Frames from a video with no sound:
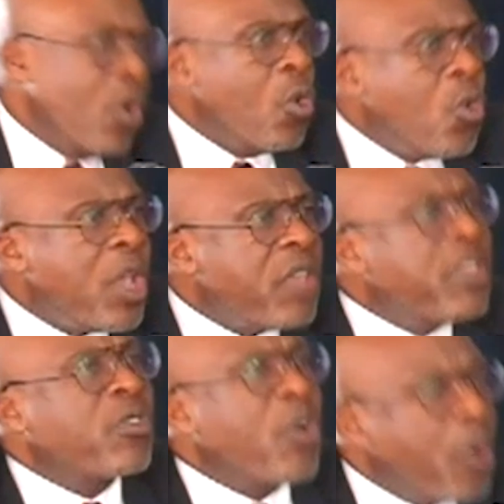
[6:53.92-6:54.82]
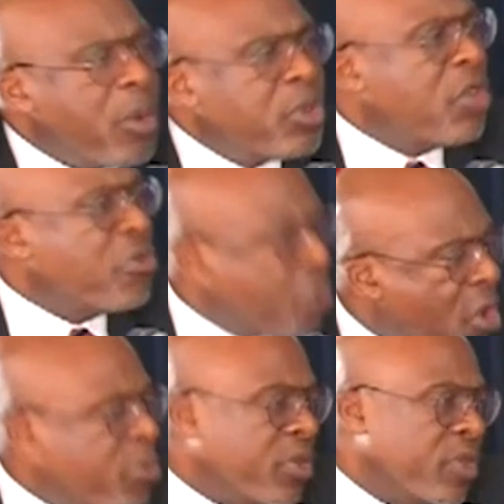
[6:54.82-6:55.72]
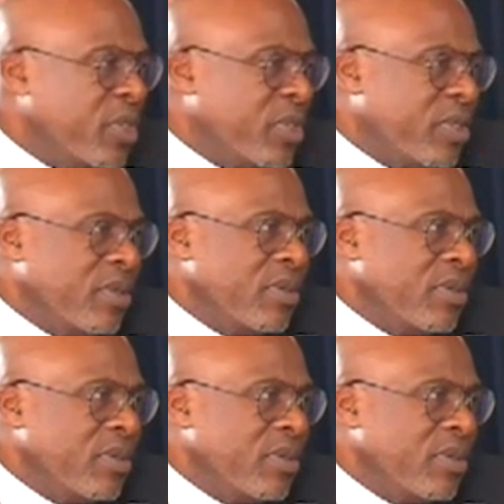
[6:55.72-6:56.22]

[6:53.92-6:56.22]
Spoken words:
Who is this corruption and fraud business?